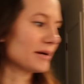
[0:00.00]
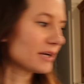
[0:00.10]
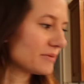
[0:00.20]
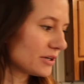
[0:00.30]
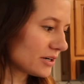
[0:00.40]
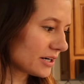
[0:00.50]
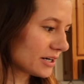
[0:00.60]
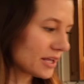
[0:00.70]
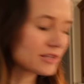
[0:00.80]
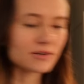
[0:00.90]
my computer,
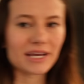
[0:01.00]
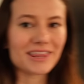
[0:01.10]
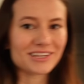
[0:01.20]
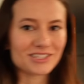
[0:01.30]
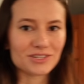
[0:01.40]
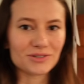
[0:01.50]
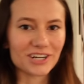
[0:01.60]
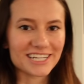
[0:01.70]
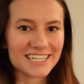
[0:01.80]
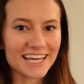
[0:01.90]
not doing anything too
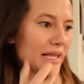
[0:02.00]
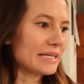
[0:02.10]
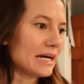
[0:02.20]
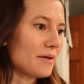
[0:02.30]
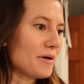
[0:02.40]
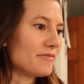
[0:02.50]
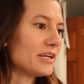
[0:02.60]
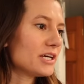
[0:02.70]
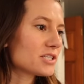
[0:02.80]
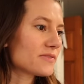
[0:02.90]
crazy. Planned out my
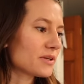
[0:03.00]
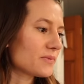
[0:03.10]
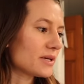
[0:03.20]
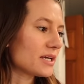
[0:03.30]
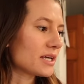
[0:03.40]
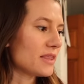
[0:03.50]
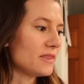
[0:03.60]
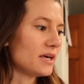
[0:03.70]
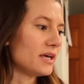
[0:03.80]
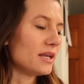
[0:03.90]
videos for the week,
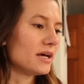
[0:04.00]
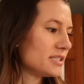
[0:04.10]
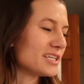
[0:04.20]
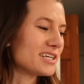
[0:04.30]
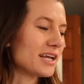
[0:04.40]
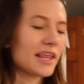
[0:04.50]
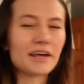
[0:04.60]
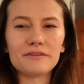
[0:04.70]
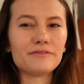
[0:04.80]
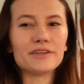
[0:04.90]
and then did a lot
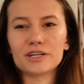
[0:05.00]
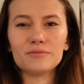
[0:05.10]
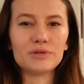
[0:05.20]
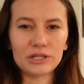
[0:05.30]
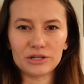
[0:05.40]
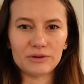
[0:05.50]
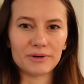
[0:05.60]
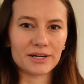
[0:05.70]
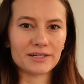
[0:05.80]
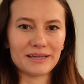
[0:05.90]
of the computer
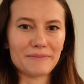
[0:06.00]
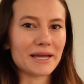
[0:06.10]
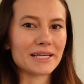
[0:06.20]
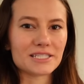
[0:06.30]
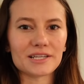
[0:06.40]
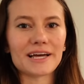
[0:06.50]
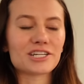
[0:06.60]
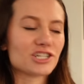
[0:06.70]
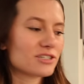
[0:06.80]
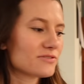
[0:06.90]
work, like making
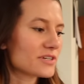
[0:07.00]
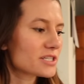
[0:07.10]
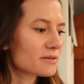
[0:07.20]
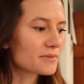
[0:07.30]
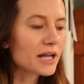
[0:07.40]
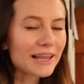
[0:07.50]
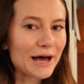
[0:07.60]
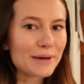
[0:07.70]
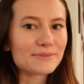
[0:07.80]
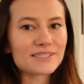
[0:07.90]
selections for some
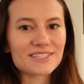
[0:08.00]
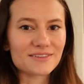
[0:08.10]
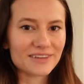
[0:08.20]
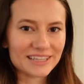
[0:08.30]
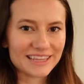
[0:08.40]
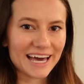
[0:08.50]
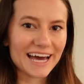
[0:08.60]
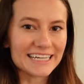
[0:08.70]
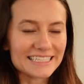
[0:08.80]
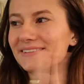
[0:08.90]
collabs and stuff like
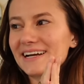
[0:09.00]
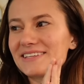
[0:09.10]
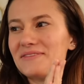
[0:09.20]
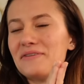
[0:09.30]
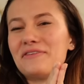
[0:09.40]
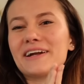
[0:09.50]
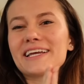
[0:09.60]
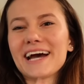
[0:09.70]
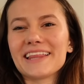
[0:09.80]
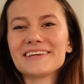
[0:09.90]
that. You guys, my friend
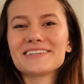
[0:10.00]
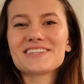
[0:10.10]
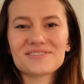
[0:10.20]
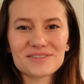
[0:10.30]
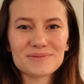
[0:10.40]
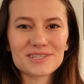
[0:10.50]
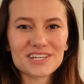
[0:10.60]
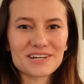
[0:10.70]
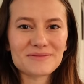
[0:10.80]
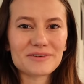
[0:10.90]
Kylie, she was supposed to
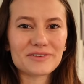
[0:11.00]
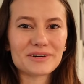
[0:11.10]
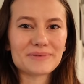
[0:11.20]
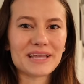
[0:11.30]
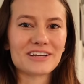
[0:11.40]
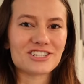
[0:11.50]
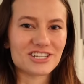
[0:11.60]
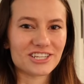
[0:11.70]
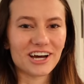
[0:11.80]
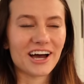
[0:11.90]
come over, but now
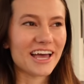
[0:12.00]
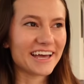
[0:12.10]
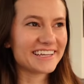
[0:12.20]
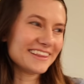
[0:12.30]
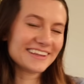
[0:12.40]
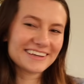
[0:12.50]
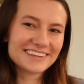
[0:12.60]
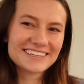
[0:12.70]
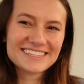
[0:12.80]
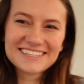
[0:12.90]
she's not, and look at
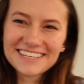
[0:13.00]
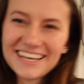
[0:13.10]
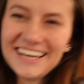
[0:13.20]
this.